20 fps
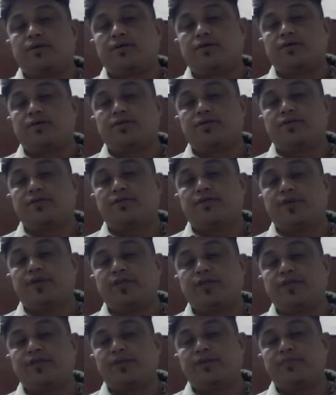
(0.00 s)
Say, for
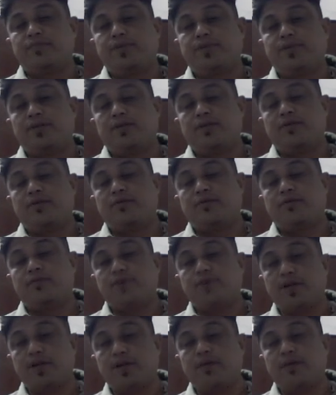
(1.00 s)
example,
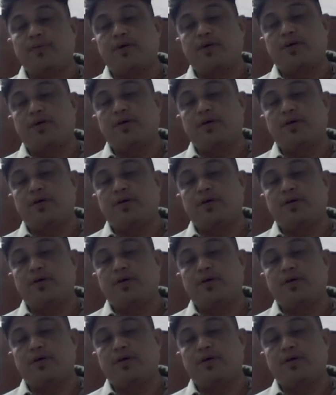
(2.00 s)
whenever